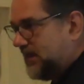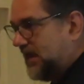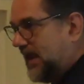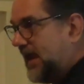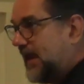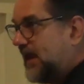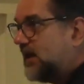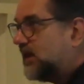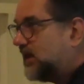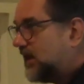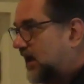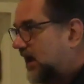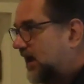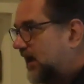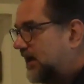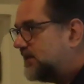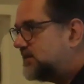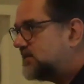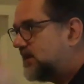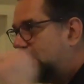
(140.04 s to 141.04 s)

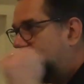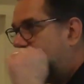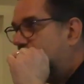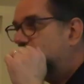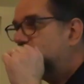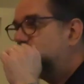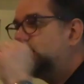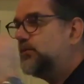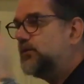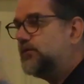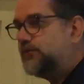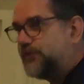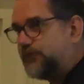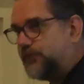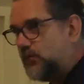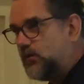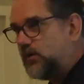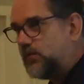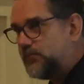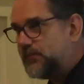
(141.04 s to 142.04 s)
analyze, and to
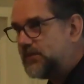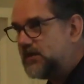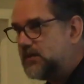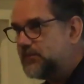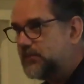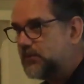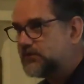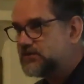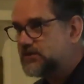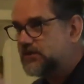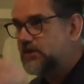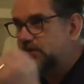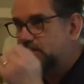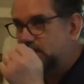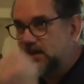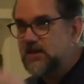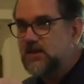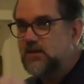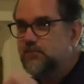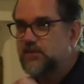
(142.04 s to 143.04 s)
inform people so that
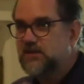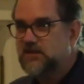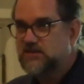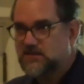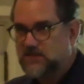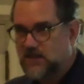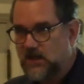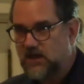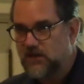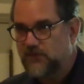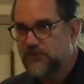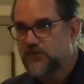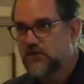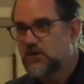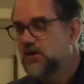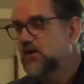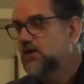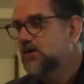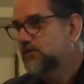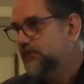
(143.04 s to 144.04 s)
they can be safe
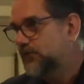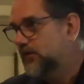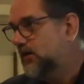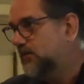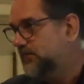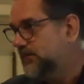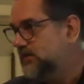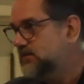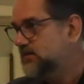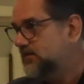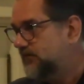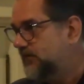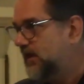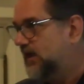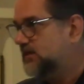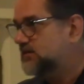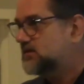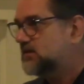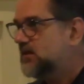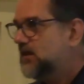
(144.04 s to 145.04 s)
from these
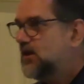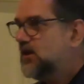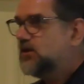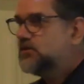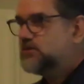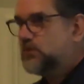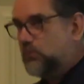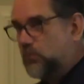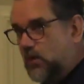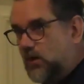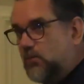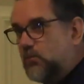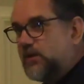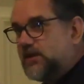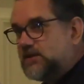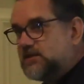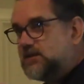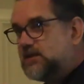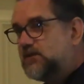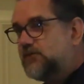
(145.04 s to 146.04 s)
events. So what we
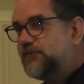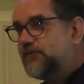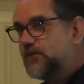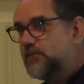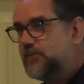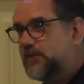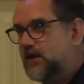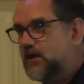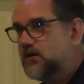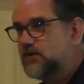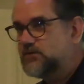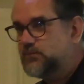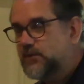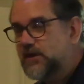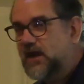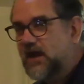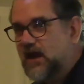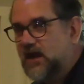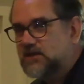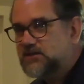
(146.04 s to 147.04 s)
did from there is we
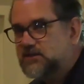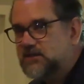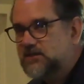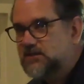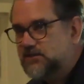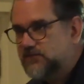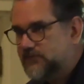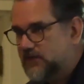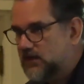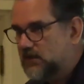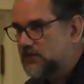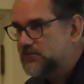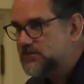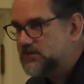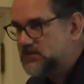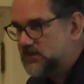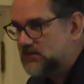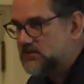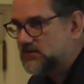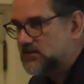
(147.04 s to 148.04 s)
actually developed
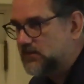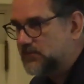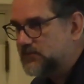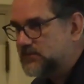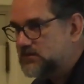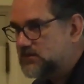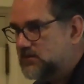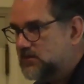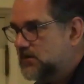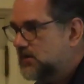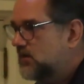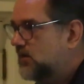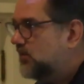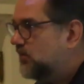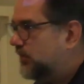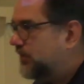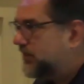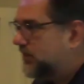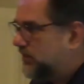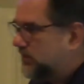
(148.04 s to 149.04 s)
systems
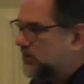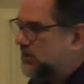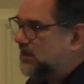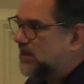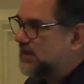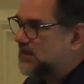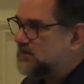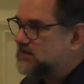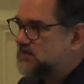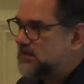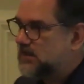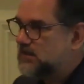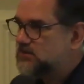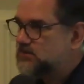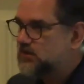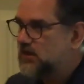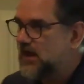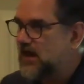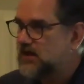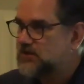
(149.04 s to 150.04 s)
within the United States
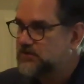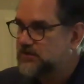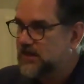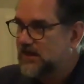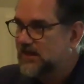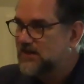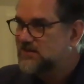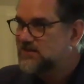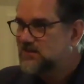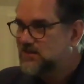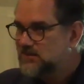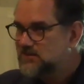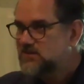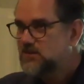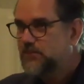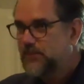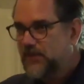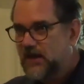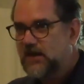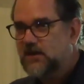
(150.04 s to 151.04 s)
to actually
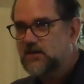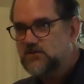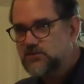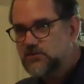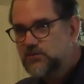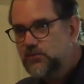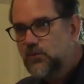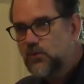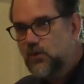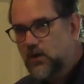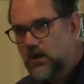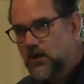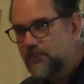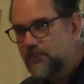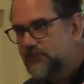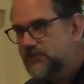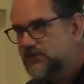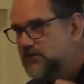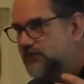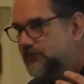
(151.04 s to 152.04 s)
anticipate, to
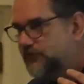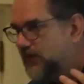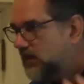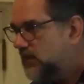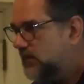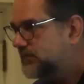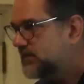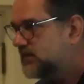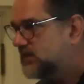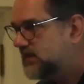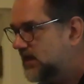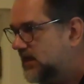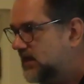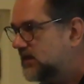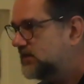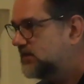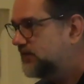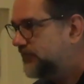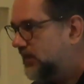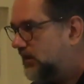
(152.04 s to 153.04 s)
develop the data,
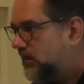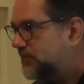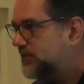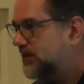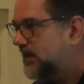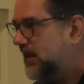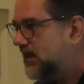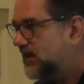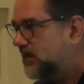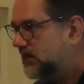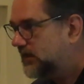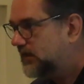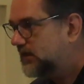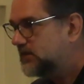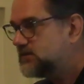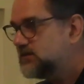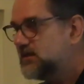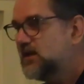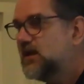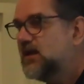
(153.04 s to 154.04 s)
develop the
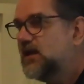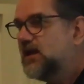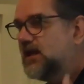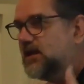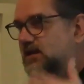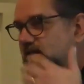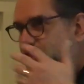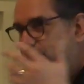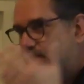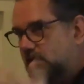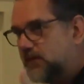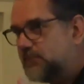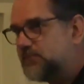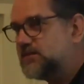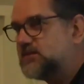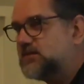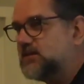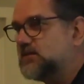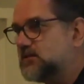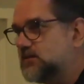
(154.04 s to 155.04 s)
analytics, and develop the
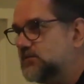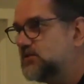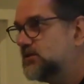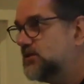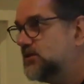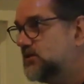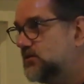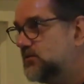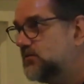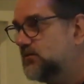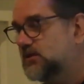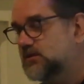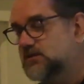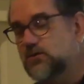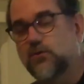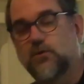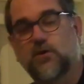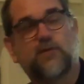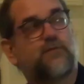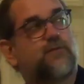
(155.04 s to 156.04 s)
systems to do this
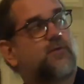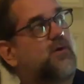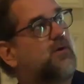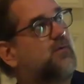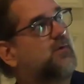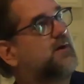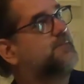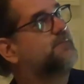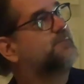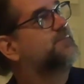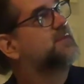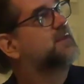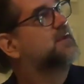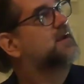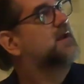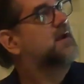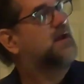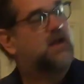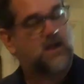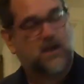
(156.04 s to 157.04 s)
going forward.
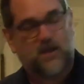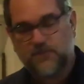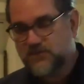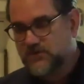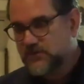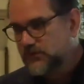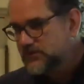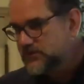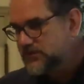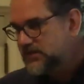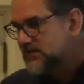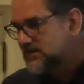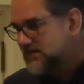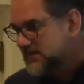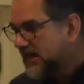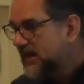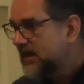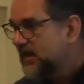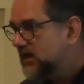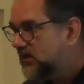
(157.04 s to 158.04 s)
So
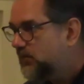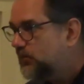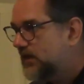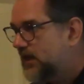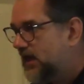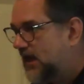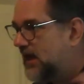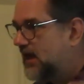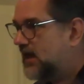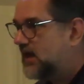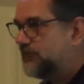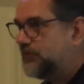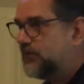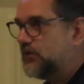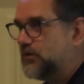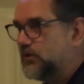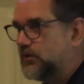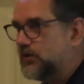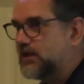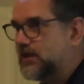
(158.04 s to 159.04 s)
today we have the
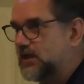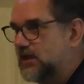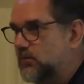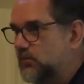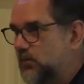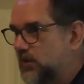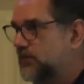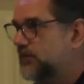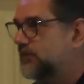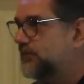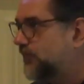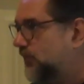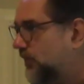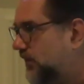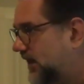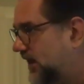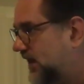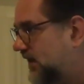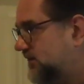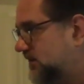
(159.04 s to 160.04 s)
Hurricane Weather
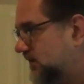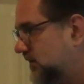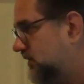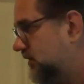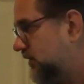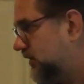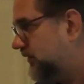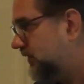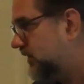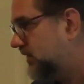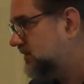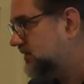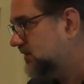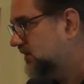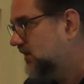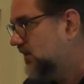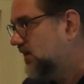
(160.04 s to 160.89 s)
Forecasting Service